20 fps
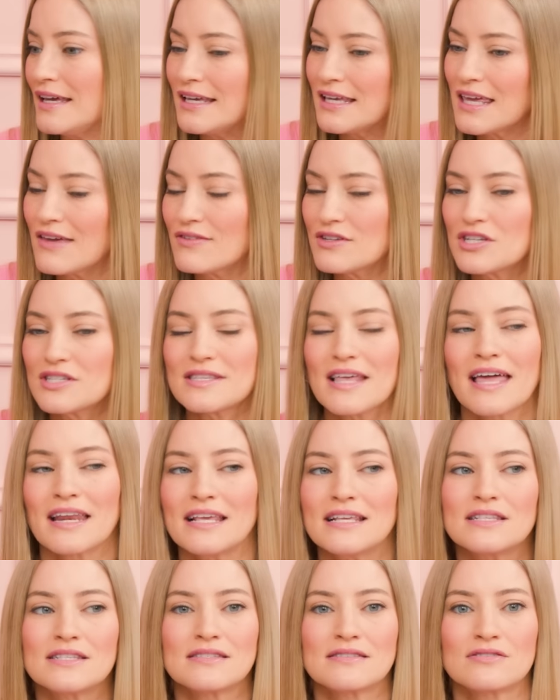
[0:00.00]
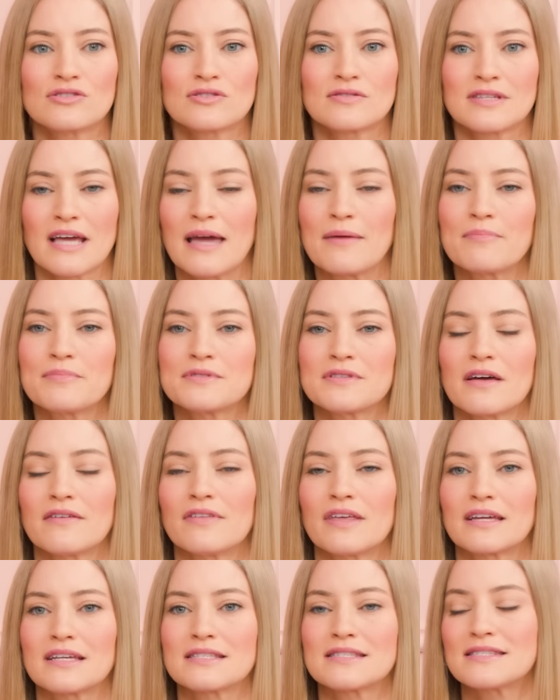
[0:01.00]
even just any types of
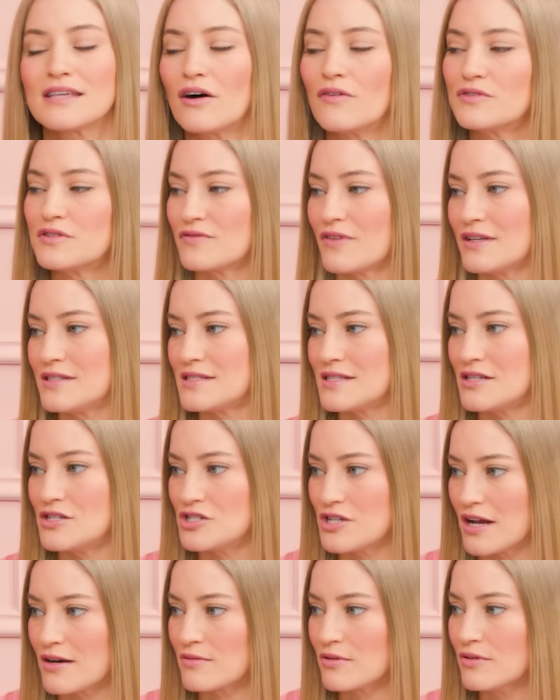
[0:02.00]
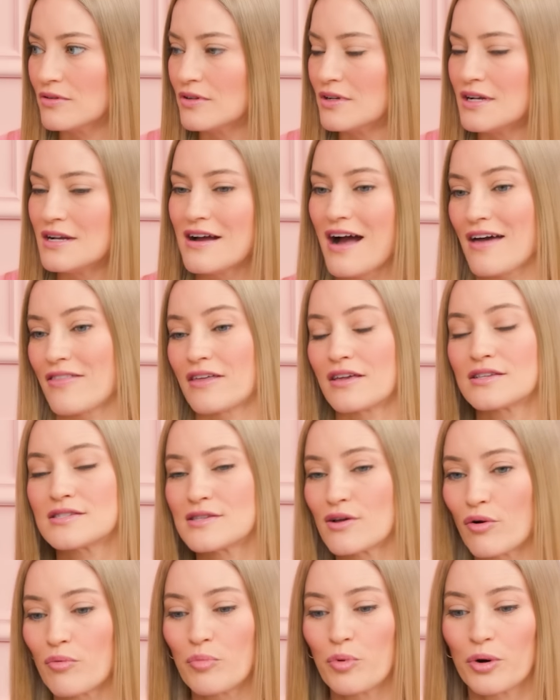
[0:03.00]
like self-defense in general, I think is
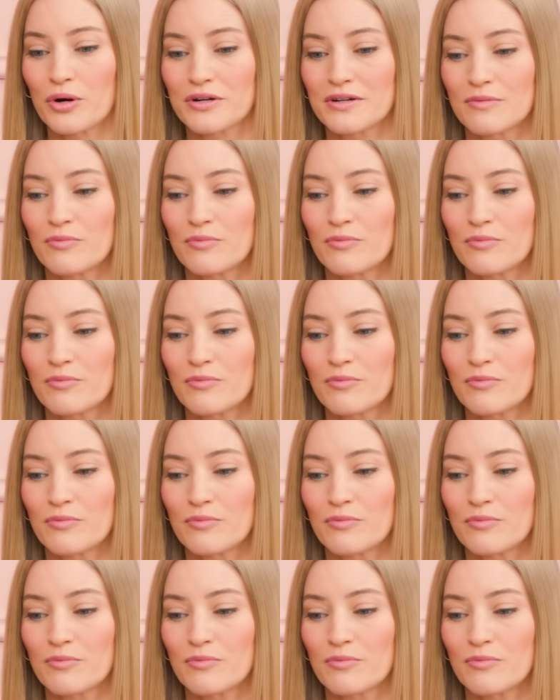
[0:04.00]
so important.